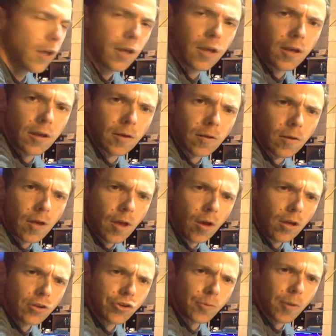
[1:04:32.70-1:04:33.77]
yeah,
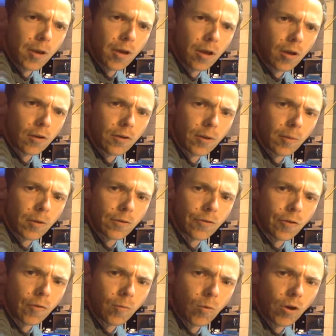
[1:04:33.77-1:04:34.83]
he should be a good
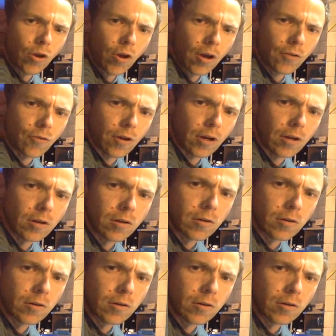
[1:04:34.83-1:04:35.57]
007. What do you guys reckon?